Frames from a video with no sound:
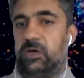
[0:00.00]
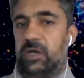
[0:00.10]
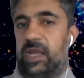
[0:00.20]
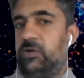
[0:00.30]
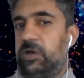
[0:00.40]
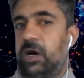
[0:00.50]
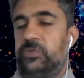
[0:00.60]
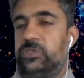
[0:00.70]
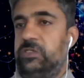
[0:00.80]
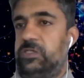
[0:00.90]
cloud
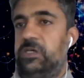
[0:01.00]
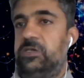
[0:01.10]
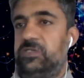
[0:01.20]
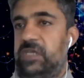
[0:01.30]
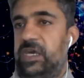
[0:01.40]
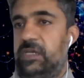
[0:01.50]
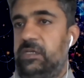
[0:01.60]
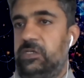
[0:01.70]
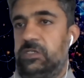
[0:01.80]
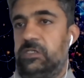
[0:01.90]
adoption is here to stay,
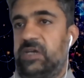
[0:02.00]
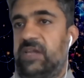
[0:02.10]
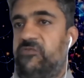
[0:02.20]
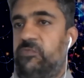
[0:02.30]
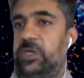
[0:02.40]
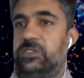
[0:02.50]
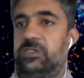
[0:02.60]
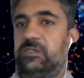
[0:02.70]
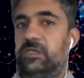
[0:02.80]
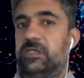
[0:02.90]
digital
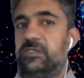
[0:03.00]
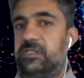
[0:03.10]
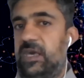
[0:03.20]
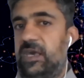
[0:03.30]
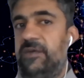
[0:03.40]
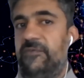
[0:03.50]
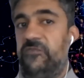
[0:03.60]
transformation is here to stay,